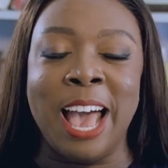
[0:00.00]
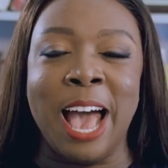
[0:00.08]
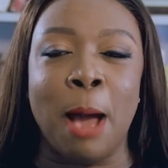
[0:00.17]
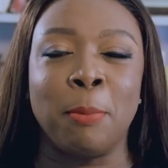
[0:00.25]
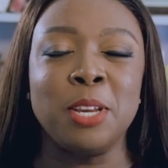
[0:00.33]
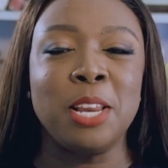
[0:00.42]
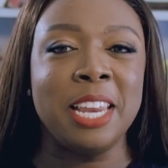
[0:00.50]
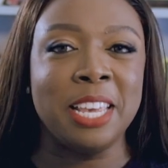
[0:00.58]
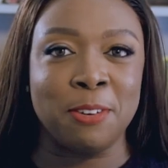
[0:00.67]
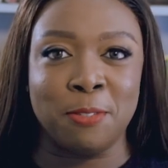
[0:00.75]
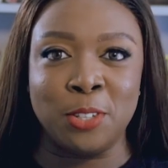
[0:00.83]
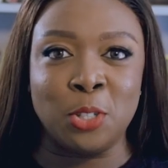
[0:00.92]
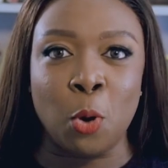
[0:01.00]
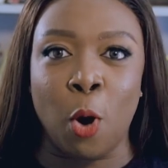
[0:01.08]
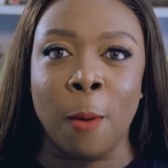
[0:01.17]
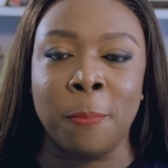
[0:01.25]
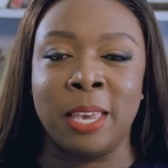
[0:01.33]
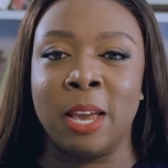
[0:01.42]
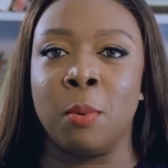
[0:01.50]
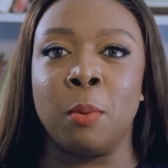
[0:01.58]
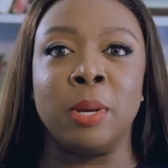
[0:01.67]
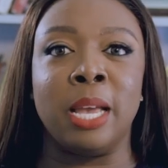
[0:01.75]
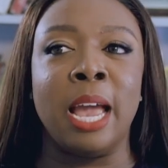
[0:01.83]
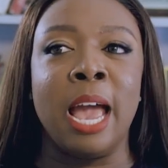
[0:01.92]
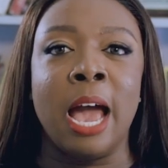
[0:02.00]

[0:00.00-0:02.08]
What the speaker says: I'm going to link a video up here where